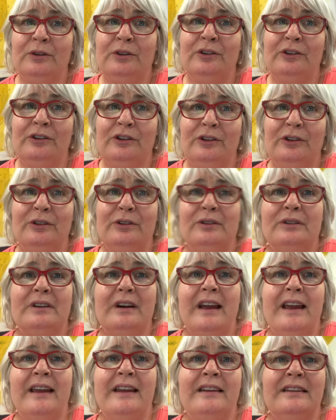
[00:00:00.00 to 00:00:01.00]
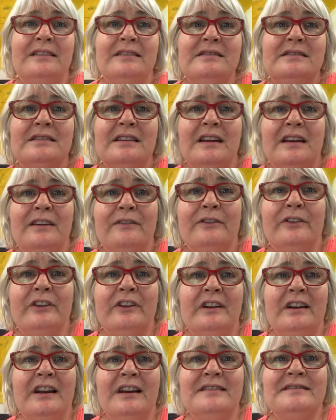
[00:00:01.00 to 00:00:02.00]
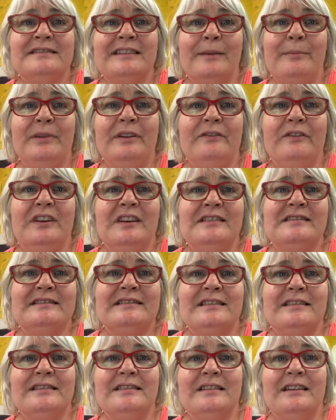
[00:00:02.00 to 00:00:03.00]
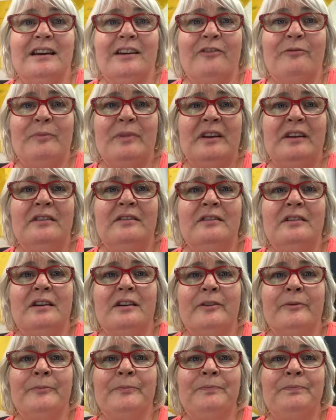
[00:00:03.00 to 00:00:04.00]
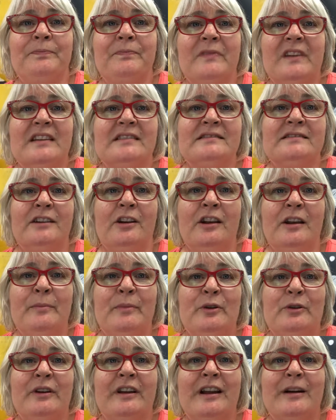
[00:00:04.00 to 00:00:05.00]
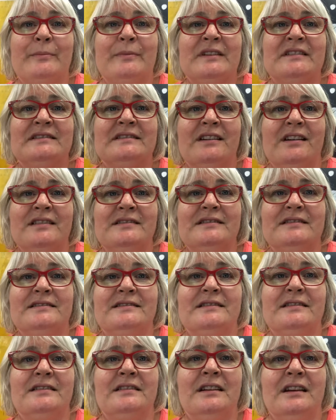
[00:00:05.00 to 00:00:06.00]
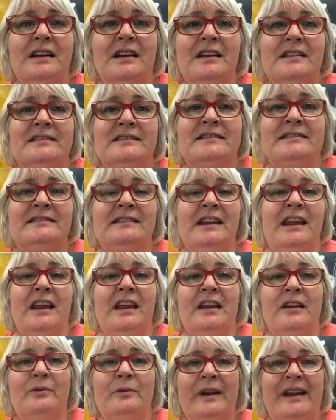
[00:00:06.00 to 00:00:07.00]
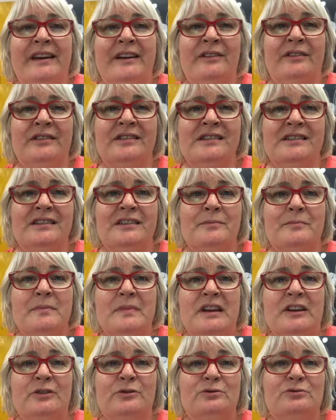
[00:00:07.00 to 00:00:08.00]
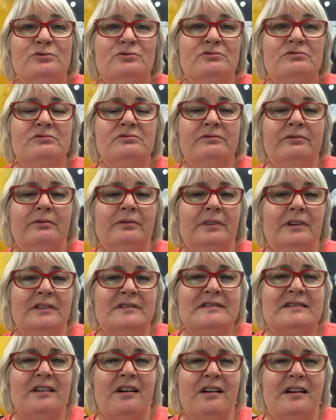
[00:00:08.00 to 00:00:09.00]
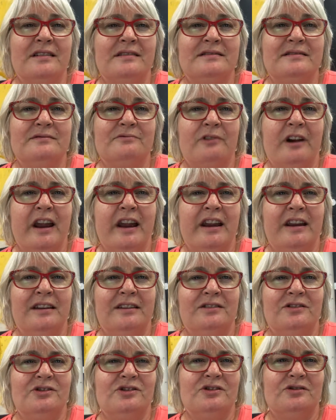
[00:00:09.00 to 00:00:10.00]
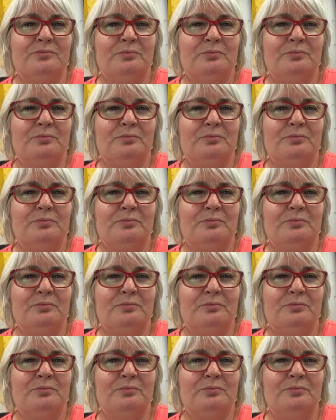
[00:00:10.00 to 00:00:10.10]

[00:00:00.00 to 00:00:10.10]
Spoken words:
too, and for the last couple of years I've been slowly building up my sizes and sticking around in the middle size range,